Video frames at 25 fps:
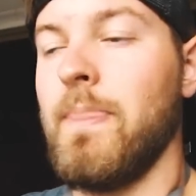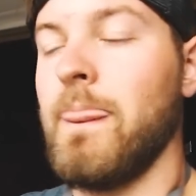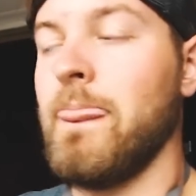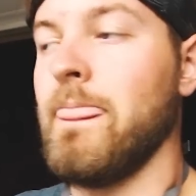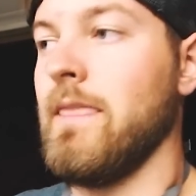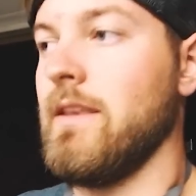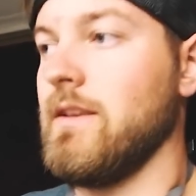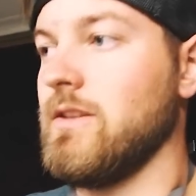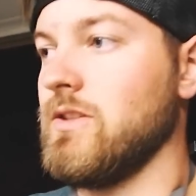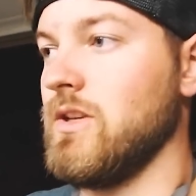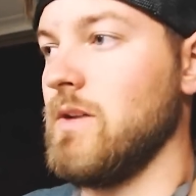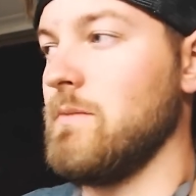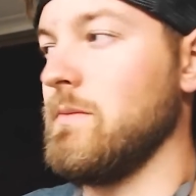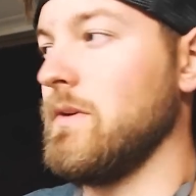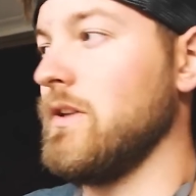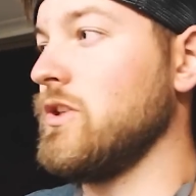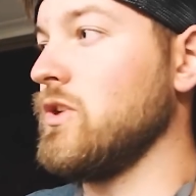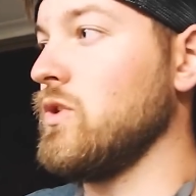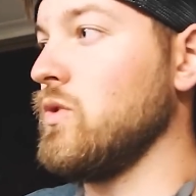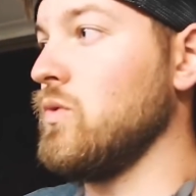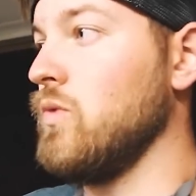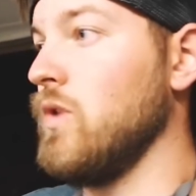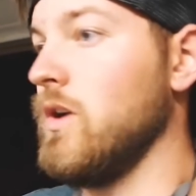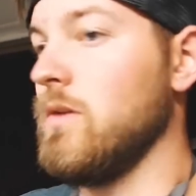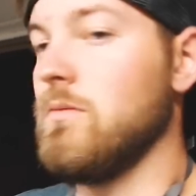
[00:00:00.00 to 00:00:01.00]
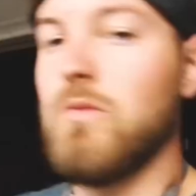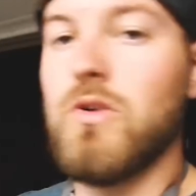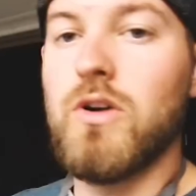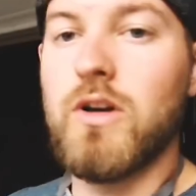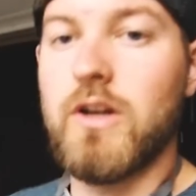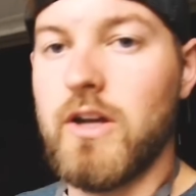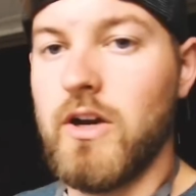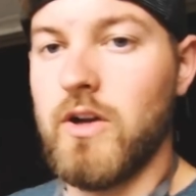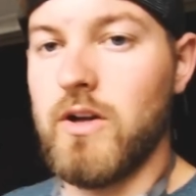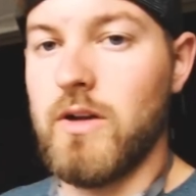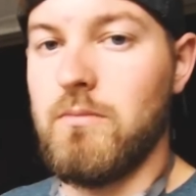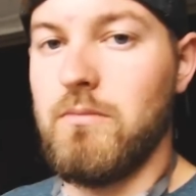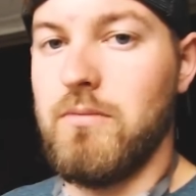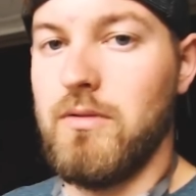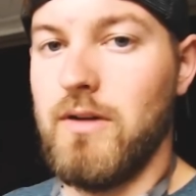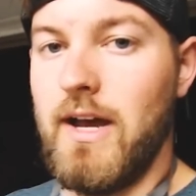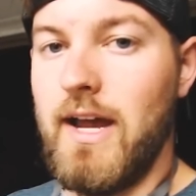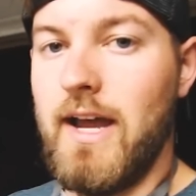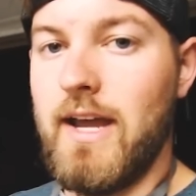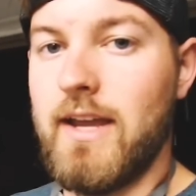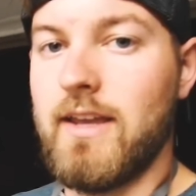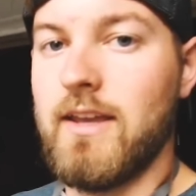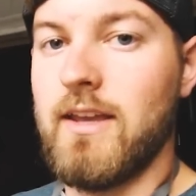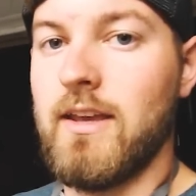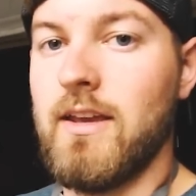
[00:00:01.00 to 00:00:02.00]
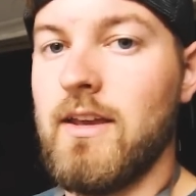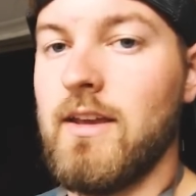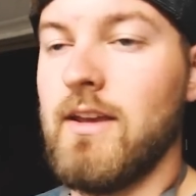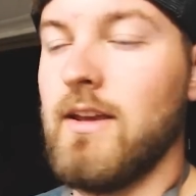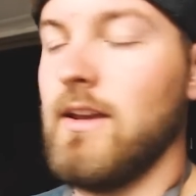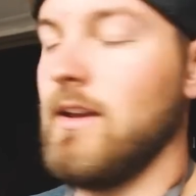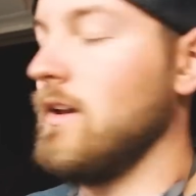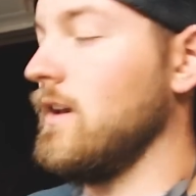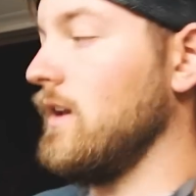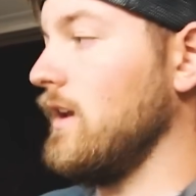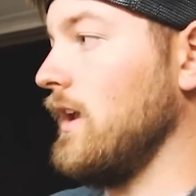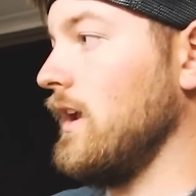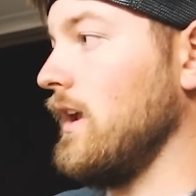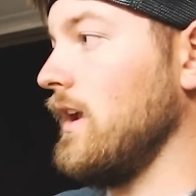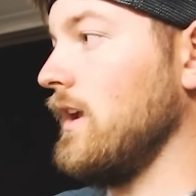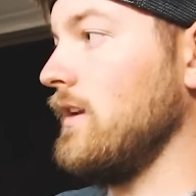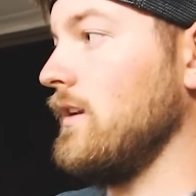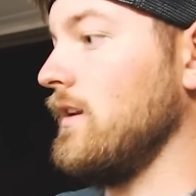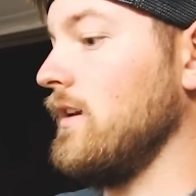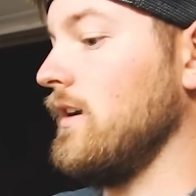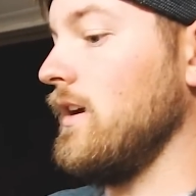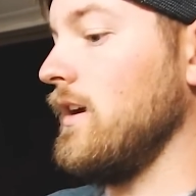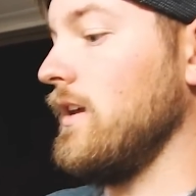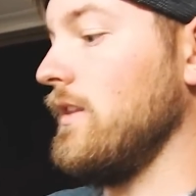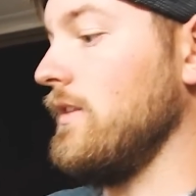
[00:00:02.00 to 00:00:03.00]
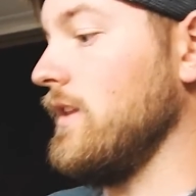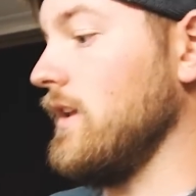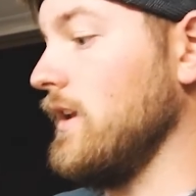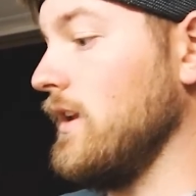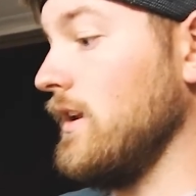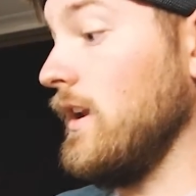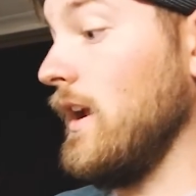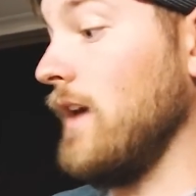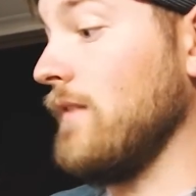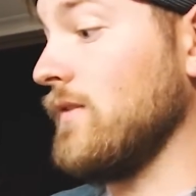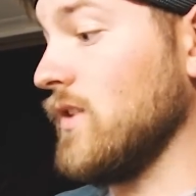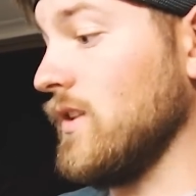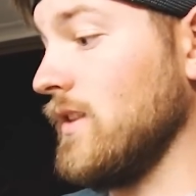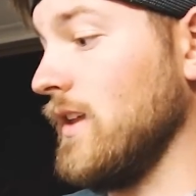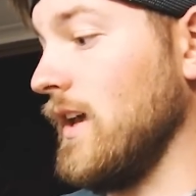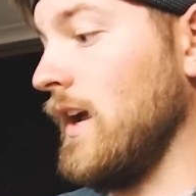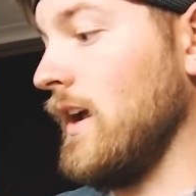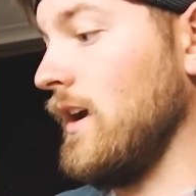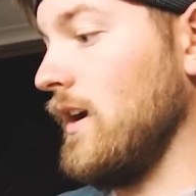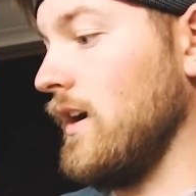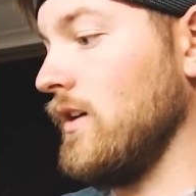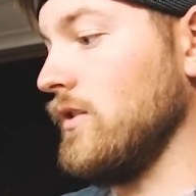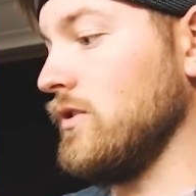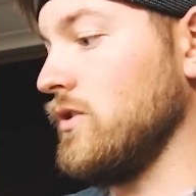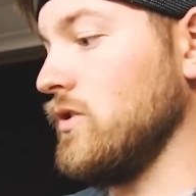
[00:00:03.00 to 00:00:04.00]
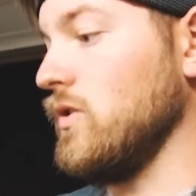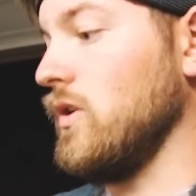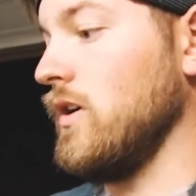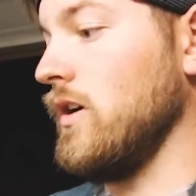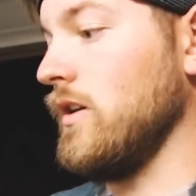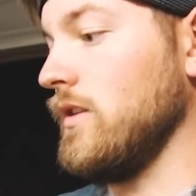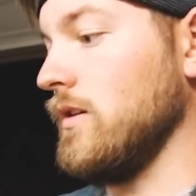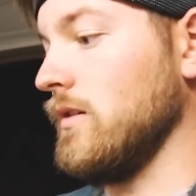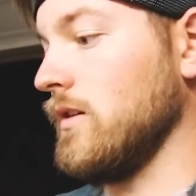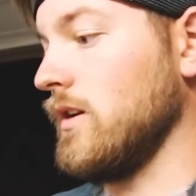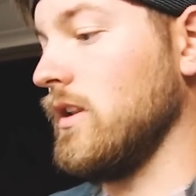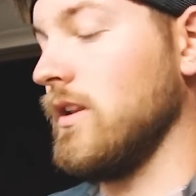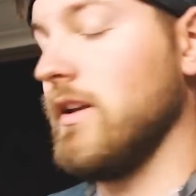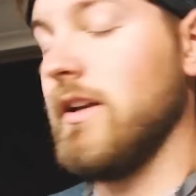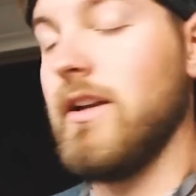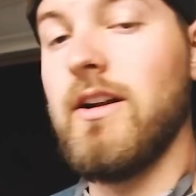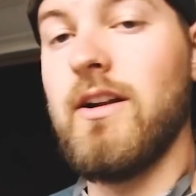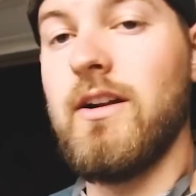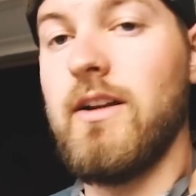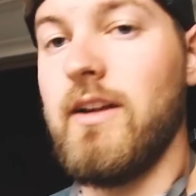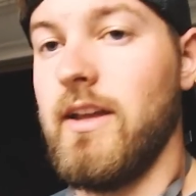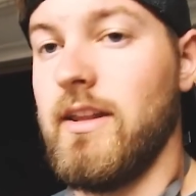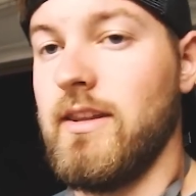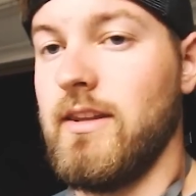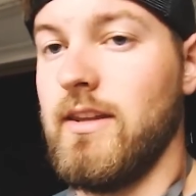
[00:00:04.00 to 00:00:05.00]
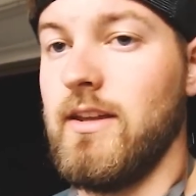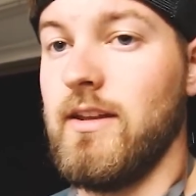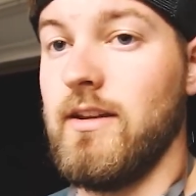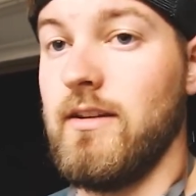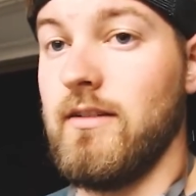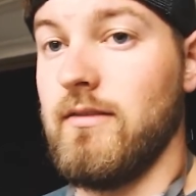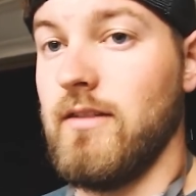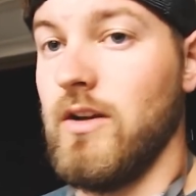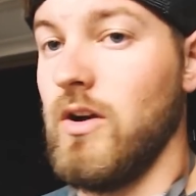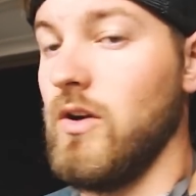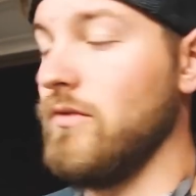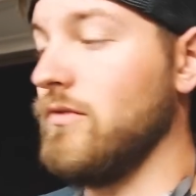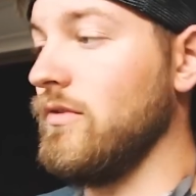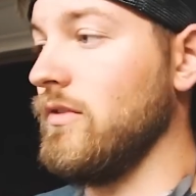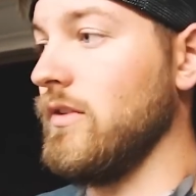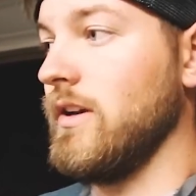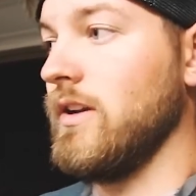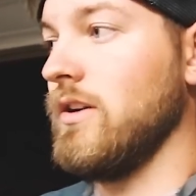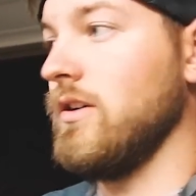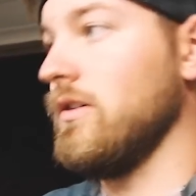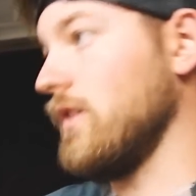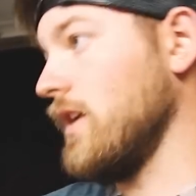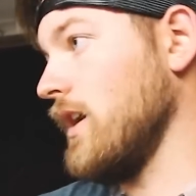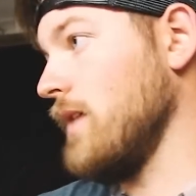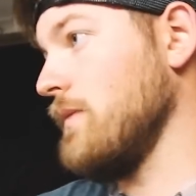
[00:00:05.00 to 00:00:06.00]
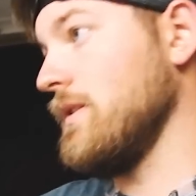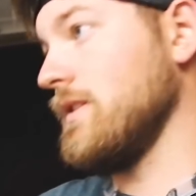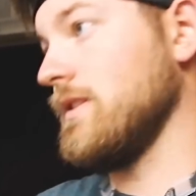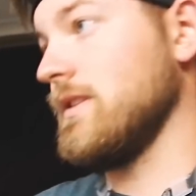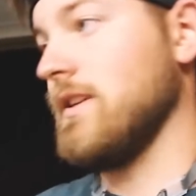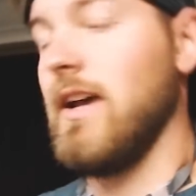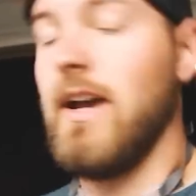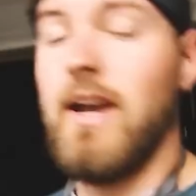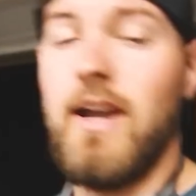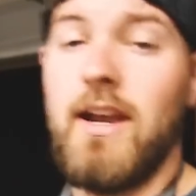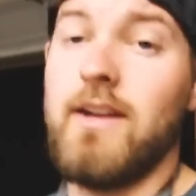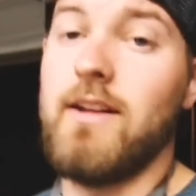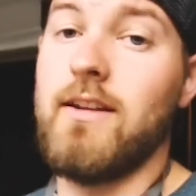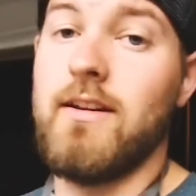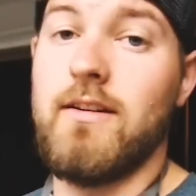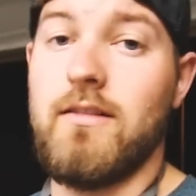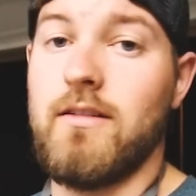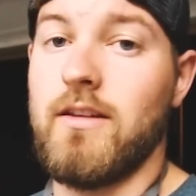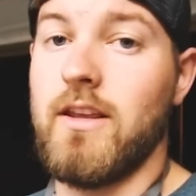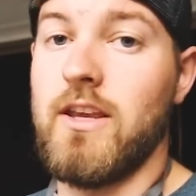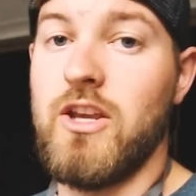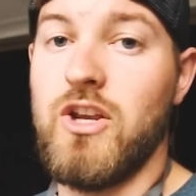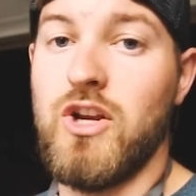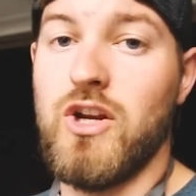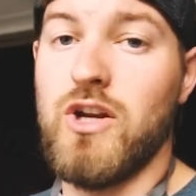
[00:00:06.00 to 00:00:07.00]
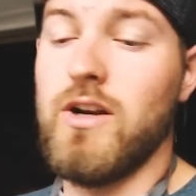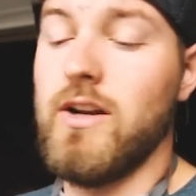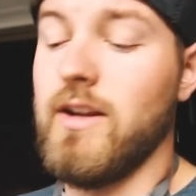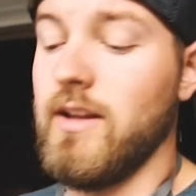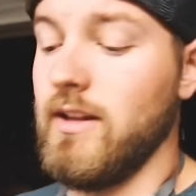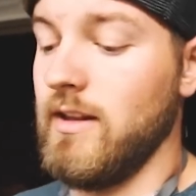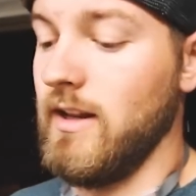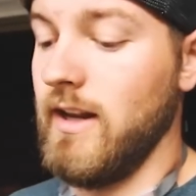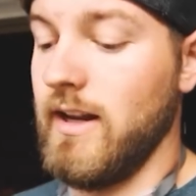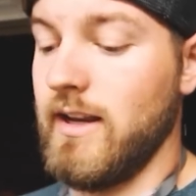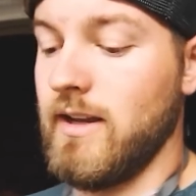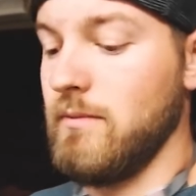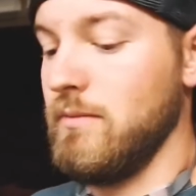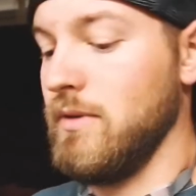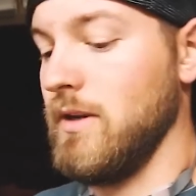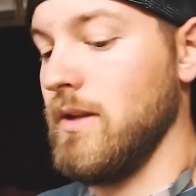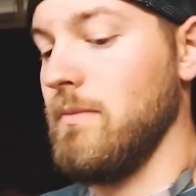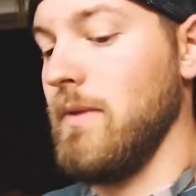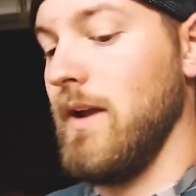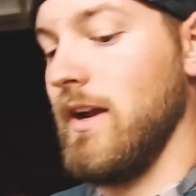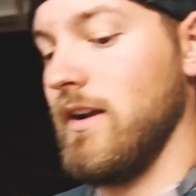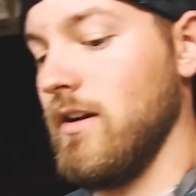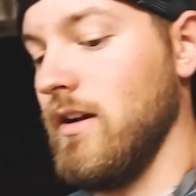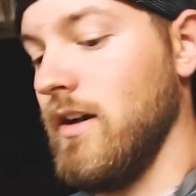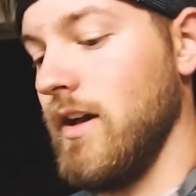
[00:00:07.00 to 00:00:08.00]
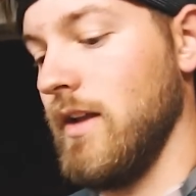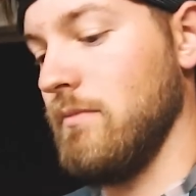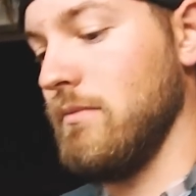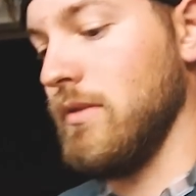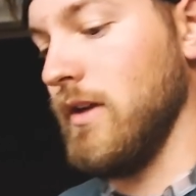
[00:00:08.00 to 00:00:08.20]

So I'm gonna do 1 more coat of black, and then after that I'll do all the clear, and then hopefully it'll come inside and cure, and then I can put it back on.